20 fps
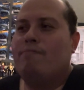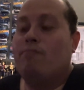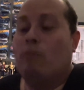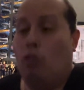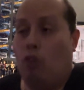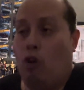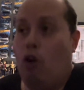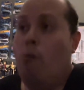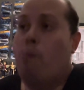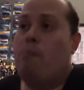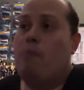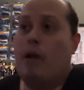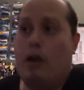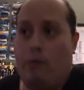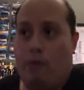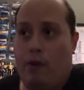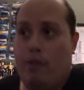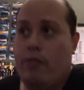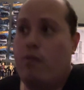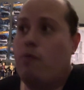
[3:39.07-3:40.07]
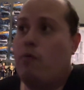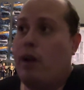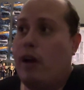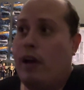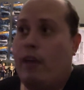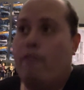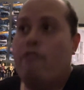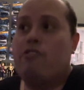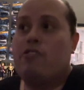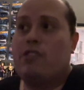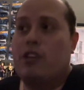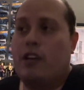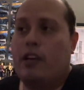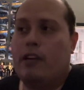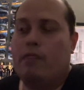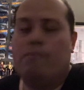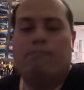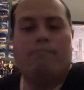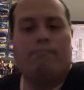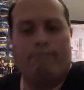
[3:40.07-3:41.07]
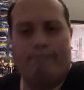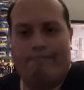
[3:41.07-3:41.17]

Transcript: Nope, it went the way I was thinking.